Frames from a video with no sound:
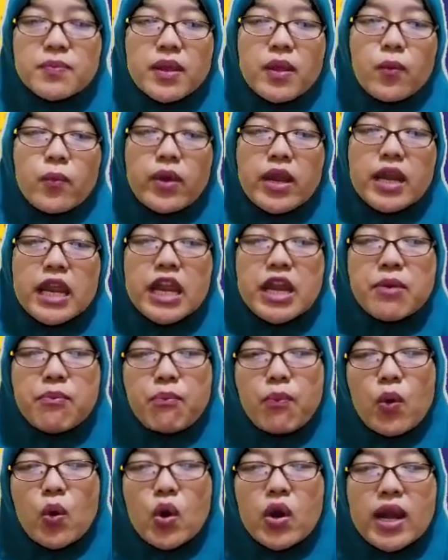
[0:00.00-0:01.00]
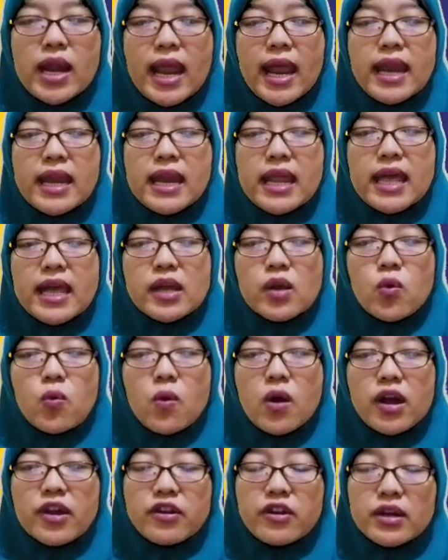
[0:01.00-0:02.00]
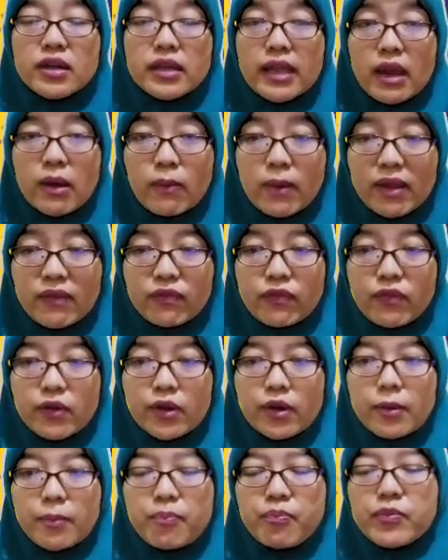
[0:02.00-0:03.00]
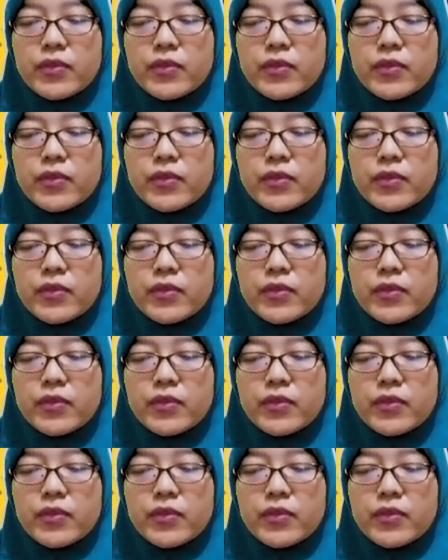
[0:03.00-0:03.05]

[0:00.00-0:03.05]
between inborn and acquired character.